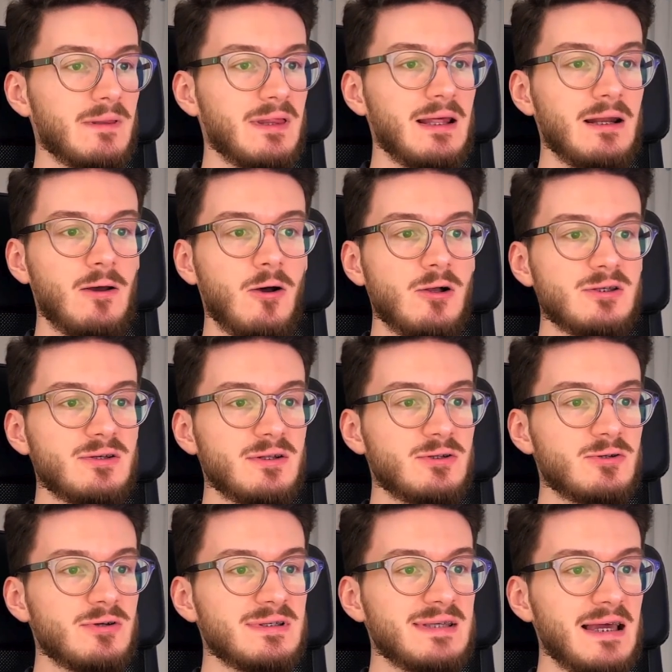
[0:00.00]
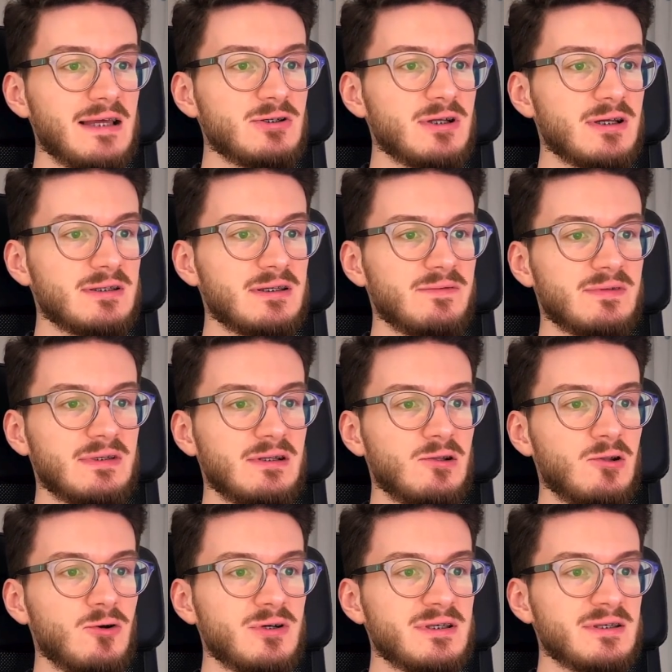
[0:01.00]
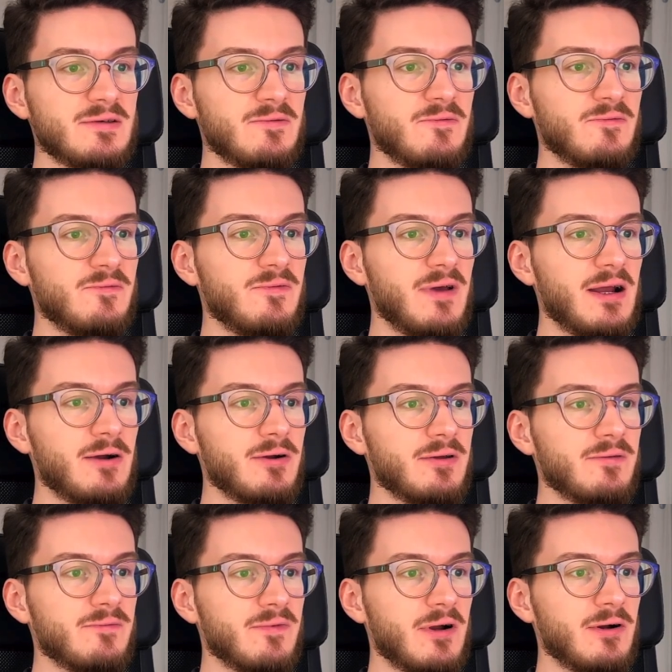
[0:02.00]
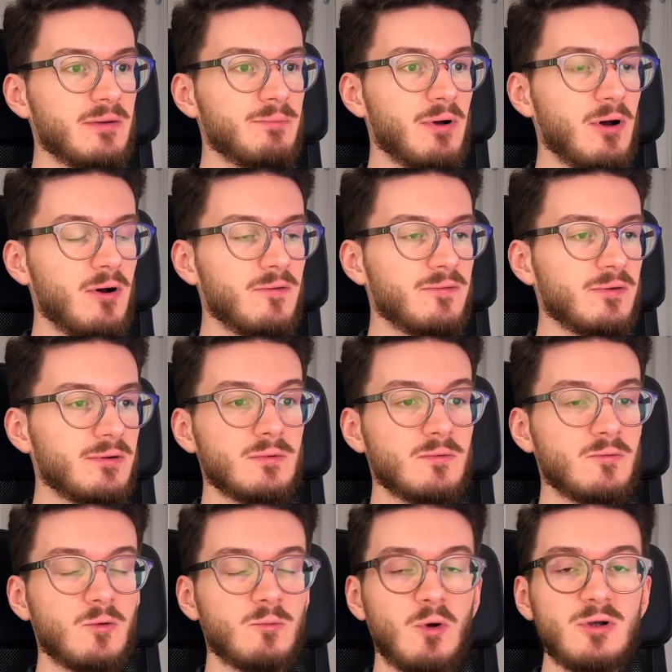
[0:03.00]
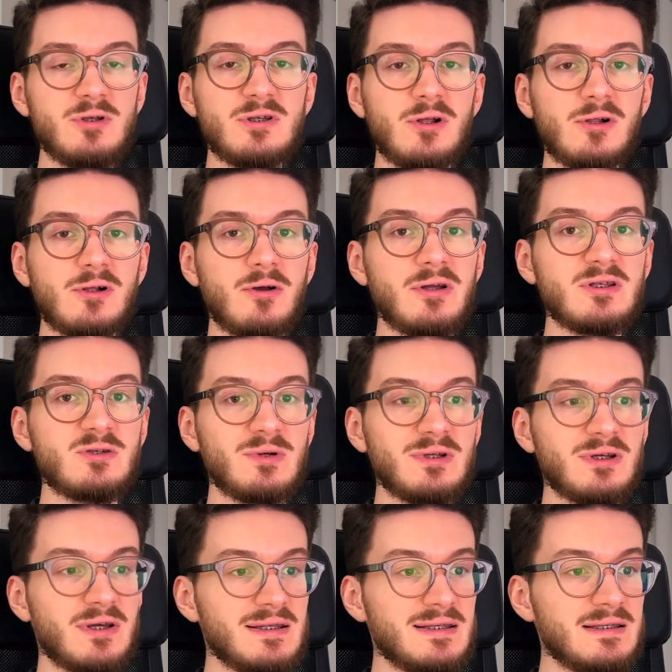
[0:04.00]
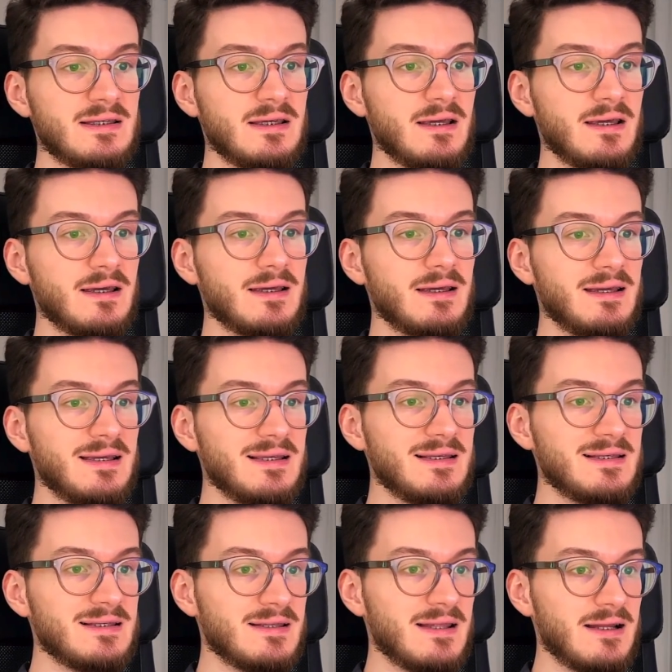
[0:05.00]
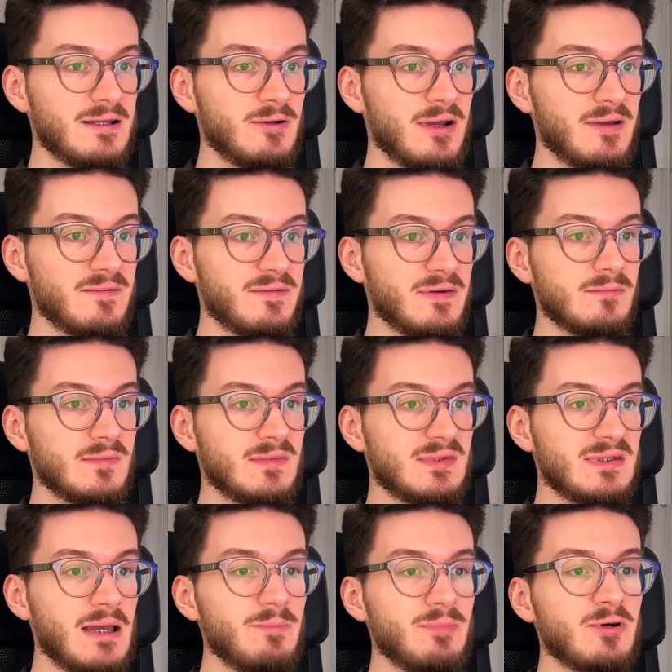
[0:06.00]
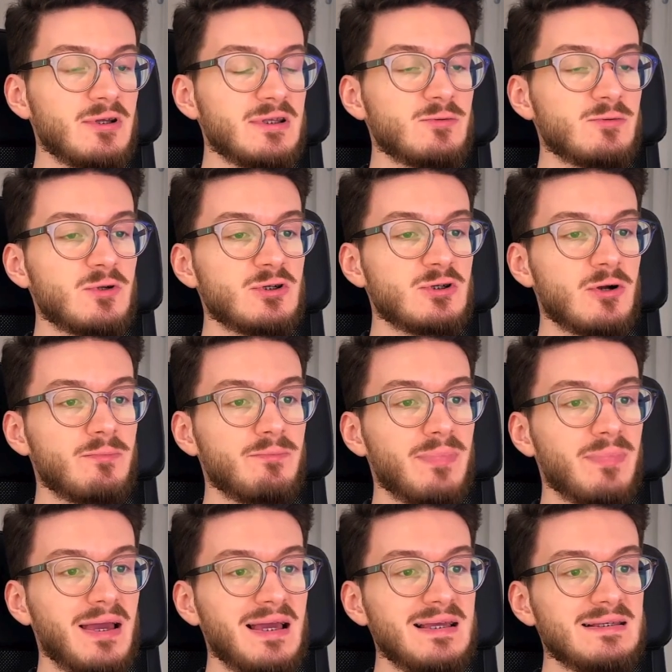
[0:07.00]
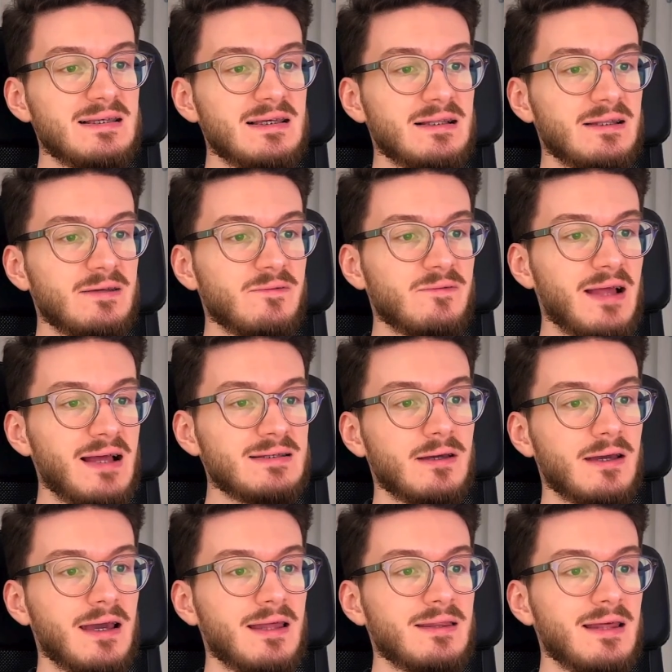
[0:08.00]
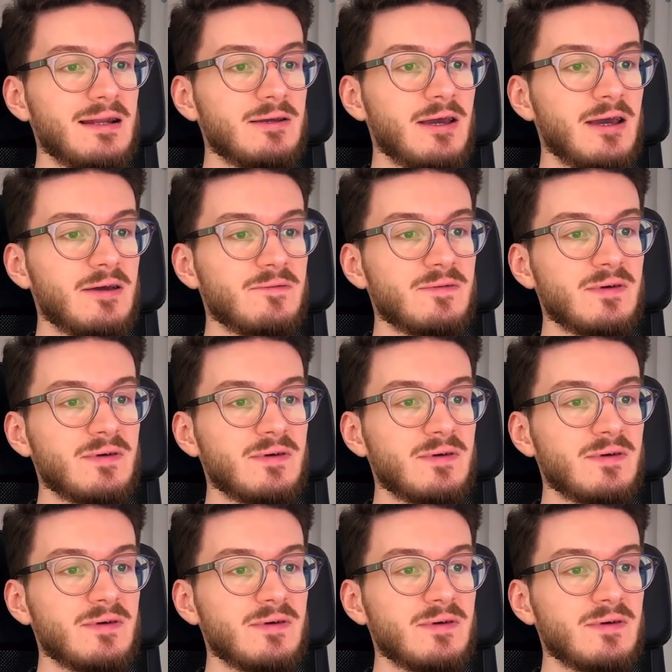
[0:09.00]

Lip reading: Then also the transaction activity looks very, very powerful. For most altcoins, what you can see is that you have time periods which are basically flat, and then you have